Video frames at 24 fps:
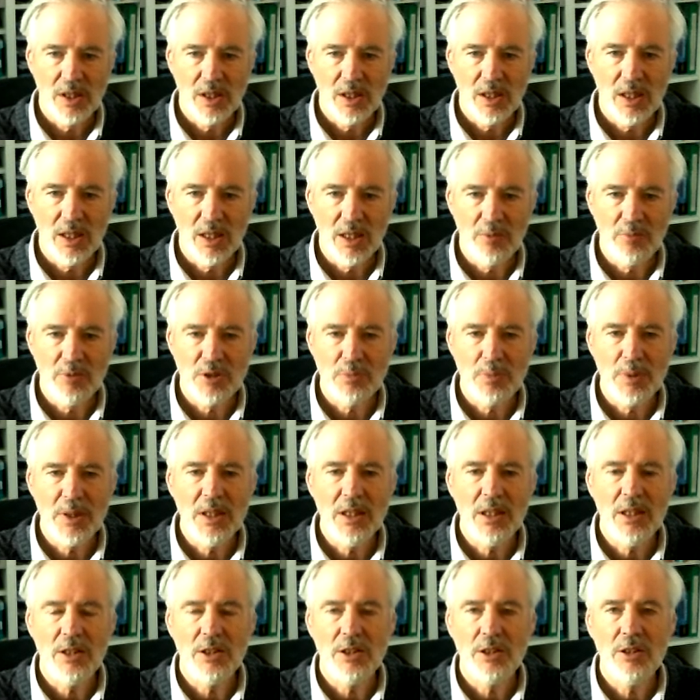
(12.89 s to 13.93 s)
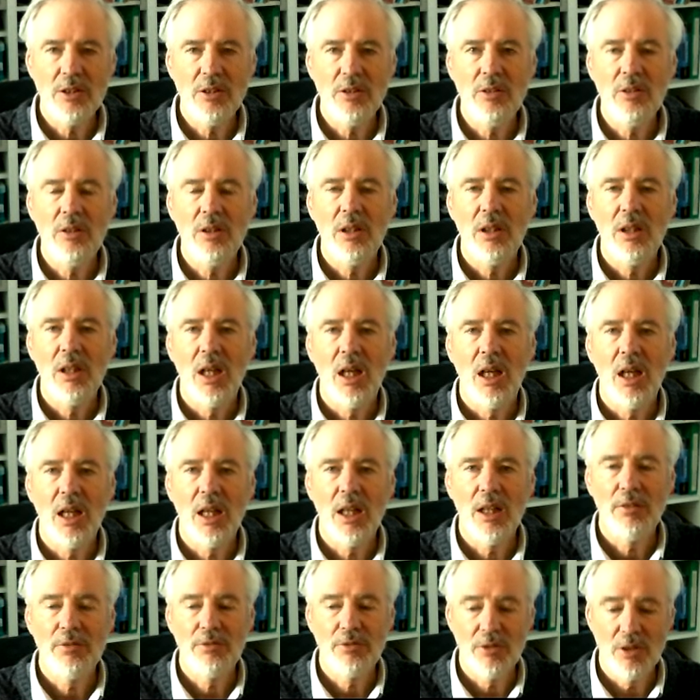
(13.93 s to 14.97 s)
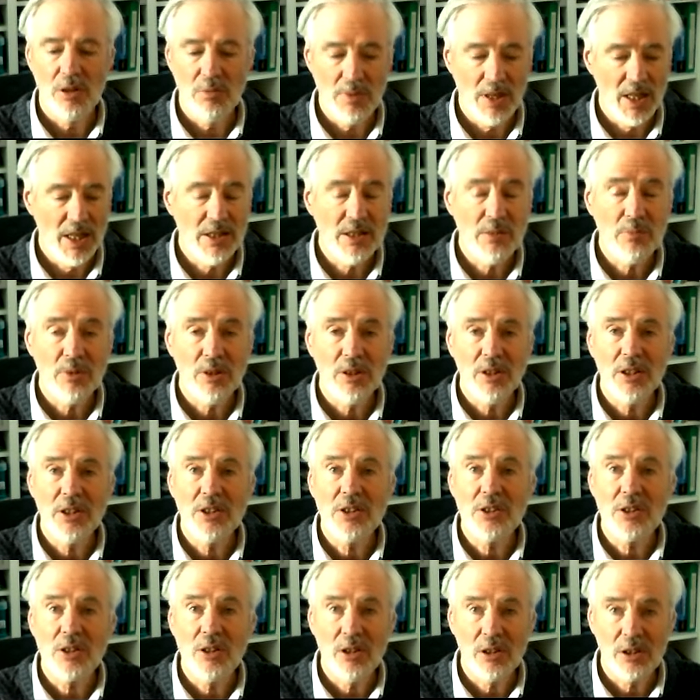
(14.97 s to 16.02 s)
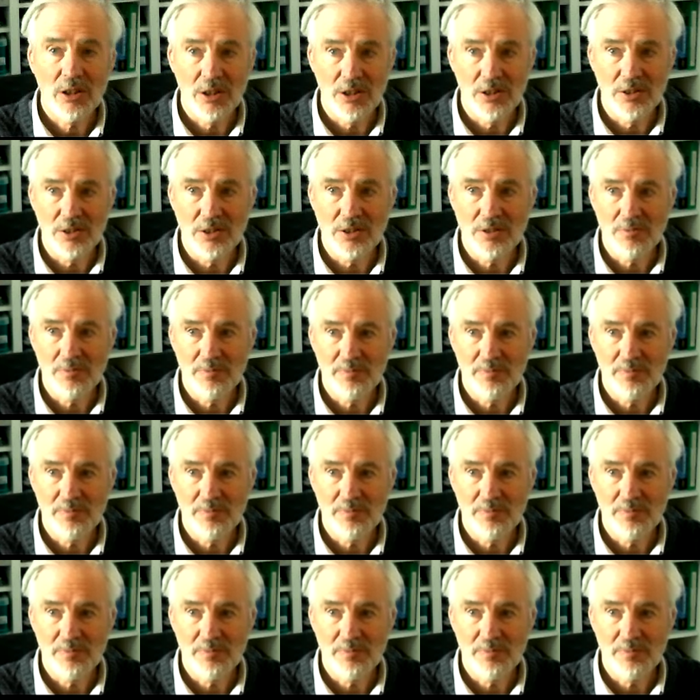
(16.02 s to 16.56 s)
And I'm speaking to you from Edinburgh in Scotland.